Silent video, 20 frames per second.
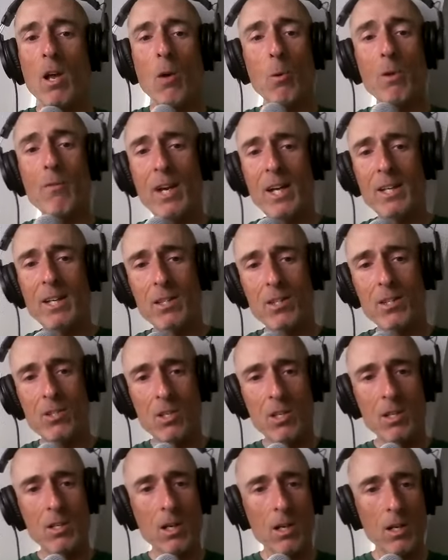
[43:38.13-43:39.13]
We've had this
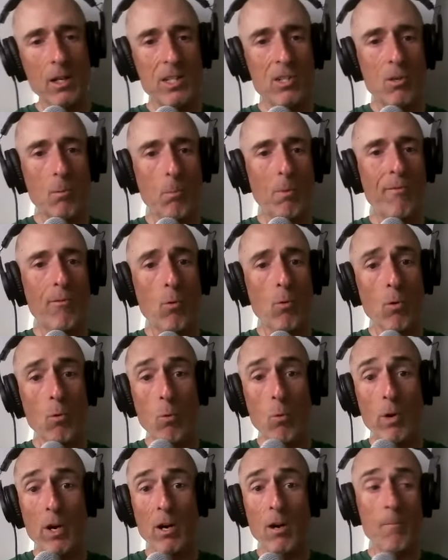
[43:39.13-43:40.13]
in collegiate before
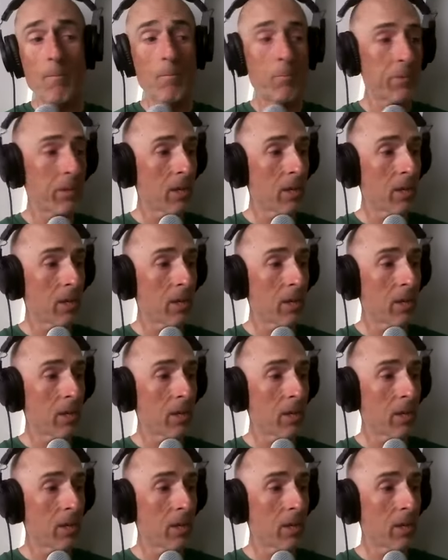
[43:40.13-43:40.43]
where,